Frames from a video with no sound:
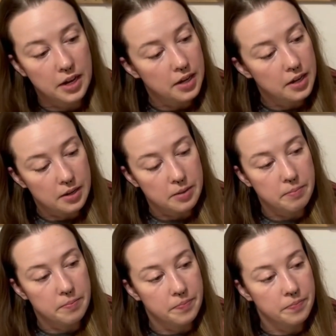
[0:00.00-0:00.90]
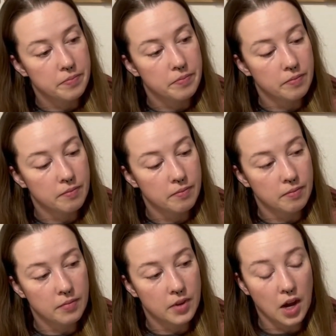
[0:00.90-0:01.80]
I
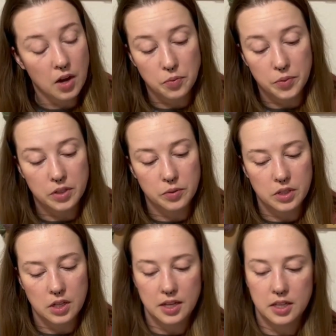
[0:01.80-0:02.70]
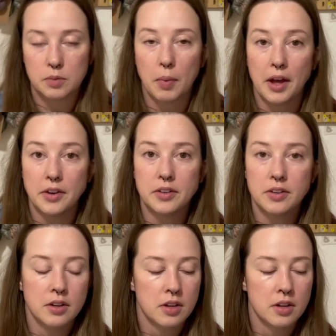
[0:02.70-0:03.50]
really like this pattern.